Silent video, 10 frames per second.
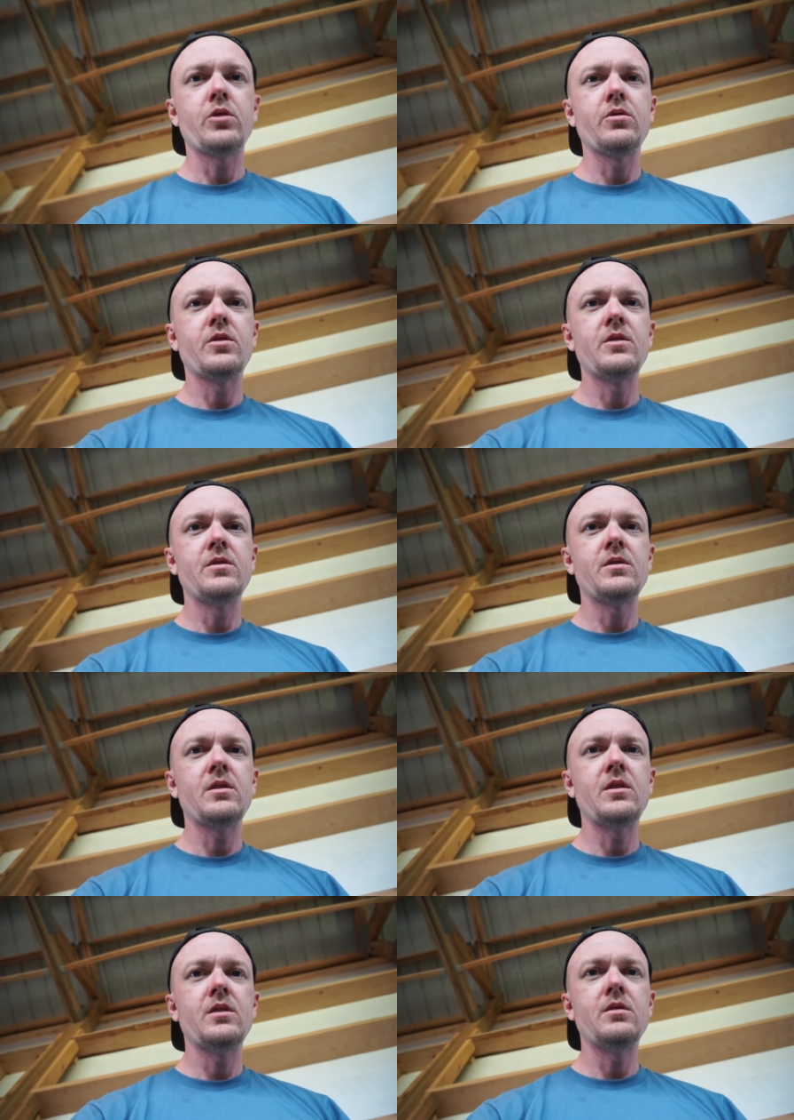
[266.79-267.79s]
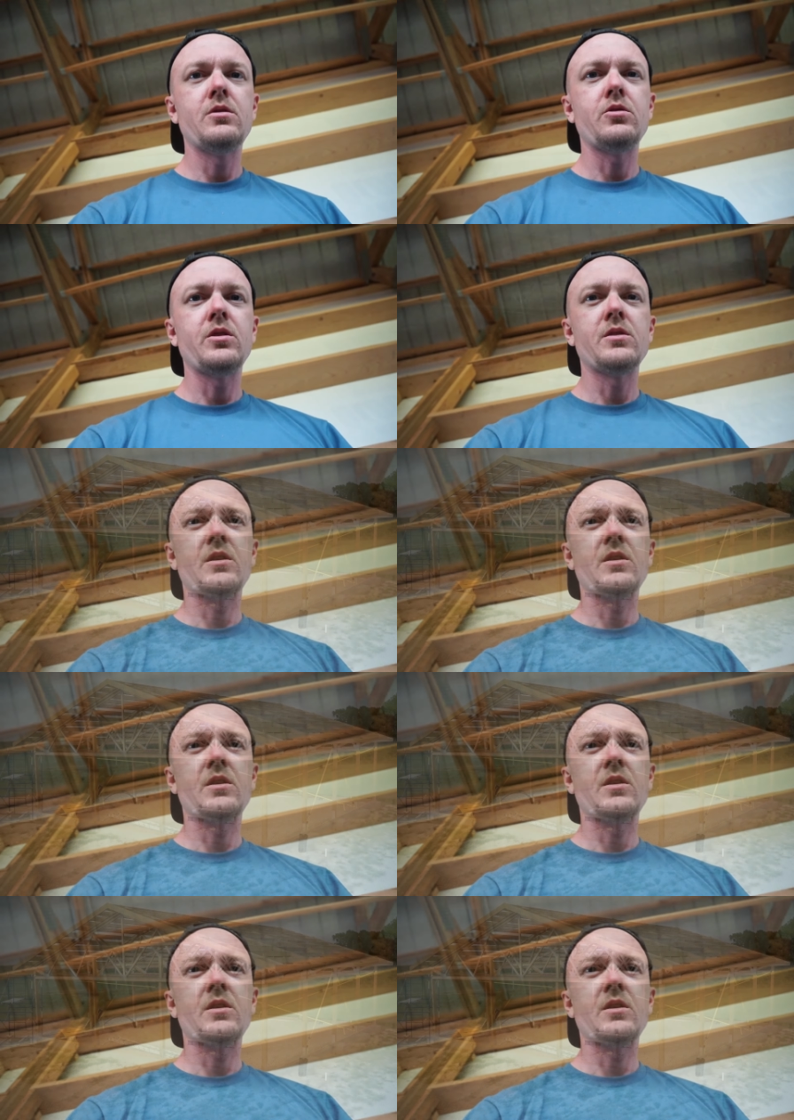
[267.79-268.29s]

purlins and joist